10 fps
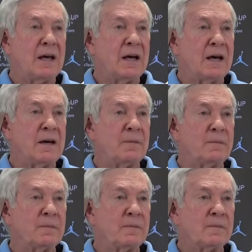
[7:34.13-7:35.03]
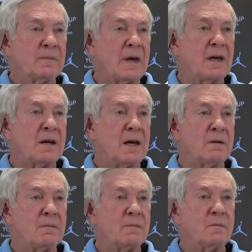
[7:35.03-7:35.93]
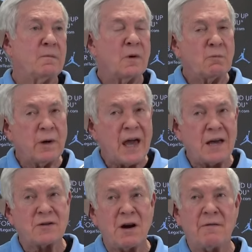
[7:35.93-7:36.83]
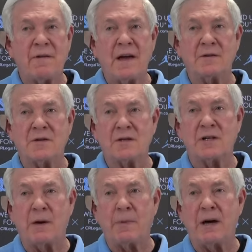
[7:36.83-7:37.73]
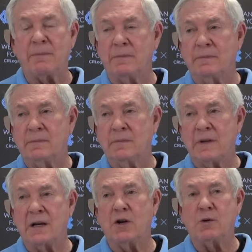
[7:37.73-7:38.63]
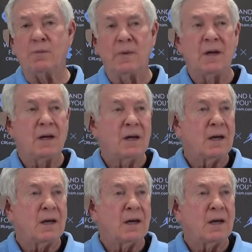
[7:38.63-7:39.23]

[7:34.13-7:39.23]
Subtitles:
And when we ask our fans to step up, they do.